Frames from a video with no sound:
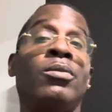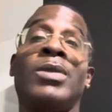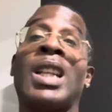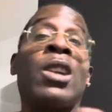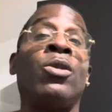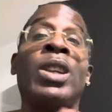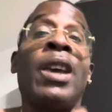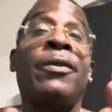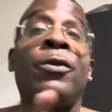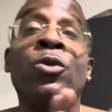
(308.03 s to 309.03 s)
Not on that
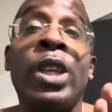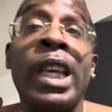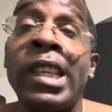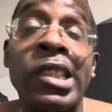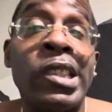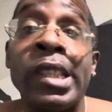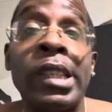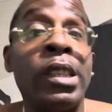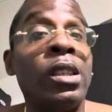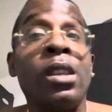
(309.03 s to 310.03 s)

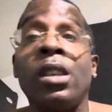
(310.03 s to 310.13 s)
fugazi.